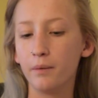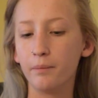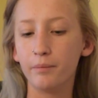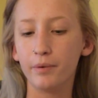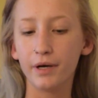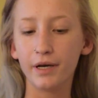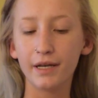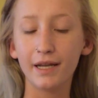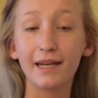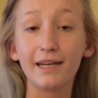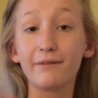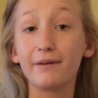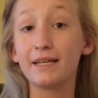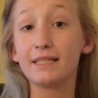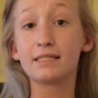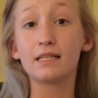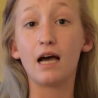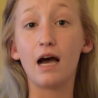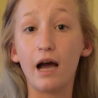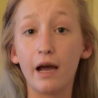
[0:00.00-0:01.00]
But
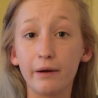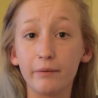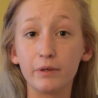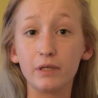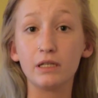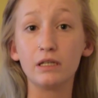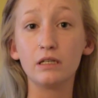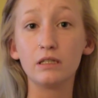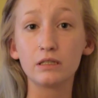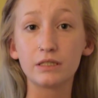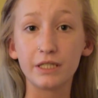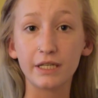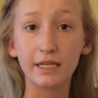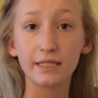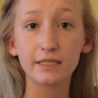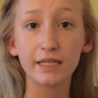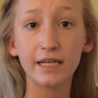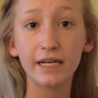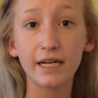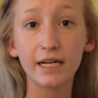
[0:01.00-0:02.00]
anyways, I will see you
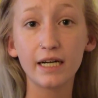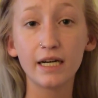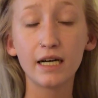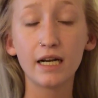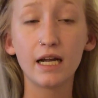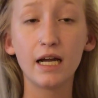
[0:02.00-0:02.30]
guys later.